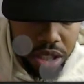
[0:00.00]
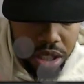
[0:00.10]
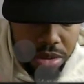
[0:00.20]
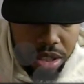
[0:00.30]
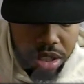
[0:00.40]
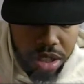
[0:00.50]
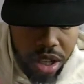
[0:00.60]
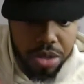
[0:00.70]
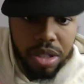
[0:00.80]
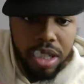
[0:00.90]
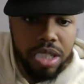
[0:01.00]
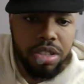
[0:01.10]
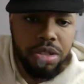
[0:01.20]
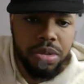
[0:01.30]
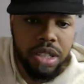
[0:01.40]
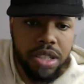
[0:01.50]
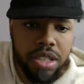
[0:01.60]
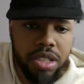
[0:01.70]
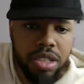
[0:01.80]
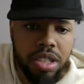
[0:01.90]
It? Oh, it's ridiculous. It's just ridiculous.
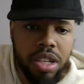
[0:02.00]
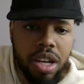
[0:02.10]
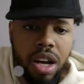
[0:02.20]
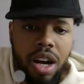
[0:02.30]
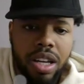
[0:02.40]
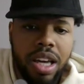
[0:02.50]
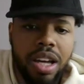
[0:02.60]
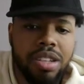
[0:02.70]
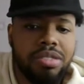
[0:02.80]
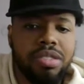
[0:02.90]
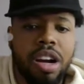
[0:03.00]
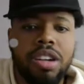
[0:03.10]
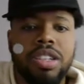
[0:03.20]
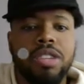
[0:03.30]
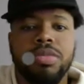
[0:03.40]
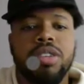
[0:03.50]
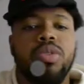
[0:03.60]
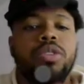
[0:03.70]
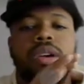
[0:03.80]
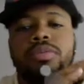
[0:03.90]
Uh, yeah. one hundred percent.
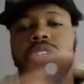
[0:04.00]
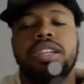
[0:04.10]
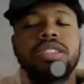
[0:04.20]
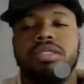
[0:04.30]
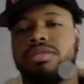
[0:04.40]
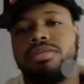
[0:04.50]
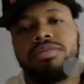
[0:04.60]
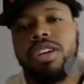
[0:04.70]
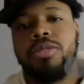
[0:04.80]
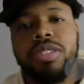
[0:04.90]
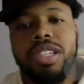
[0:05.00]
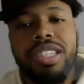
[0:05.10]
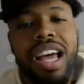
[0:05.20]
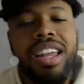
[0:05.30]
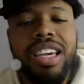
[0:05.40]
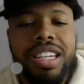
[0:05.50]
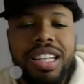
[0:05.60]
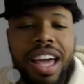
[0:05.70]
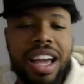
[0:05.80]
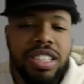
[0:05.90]
Work rate ridiculous. one hundred percent. That Digga D,
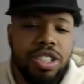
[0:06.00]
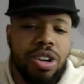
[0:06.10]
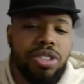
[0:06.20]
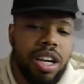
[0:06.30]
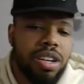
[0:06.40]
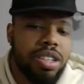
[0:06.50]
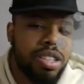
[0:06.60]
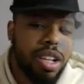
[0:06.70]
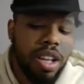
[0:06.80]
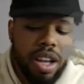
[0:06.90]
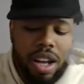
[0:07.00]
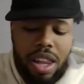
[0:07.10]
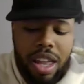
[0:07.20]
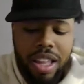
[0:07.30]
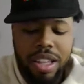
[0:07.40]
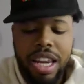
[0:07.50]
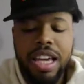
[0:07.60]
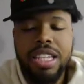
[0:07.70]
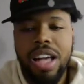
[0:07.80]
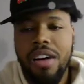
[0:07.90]
they actually chose like a, like Digga
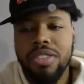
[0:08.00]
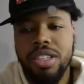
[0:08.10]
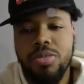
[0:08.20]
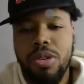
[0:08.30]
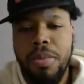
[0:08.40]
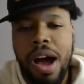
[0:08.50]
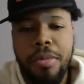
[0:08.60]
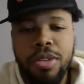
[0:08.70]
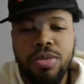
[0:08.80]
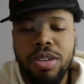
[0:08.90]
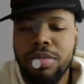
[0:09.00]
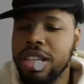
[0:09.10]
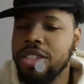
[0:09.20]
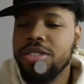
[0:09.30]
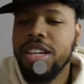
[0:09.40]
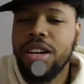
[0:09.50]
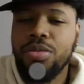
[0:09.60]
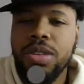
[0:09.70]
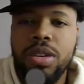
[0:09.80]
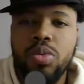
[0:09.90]
D's obviously the more popular one, but they chose like a
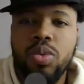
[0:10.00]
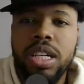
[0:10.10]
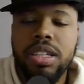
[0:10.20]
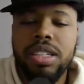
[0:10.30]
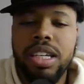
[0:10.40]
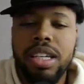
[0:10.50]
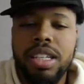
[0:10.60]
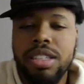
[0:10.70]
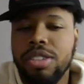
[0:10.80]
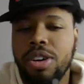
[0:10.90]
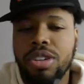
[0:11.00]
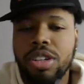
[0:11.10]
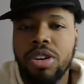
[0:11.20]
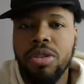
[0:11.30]
really weak Digga D song to go up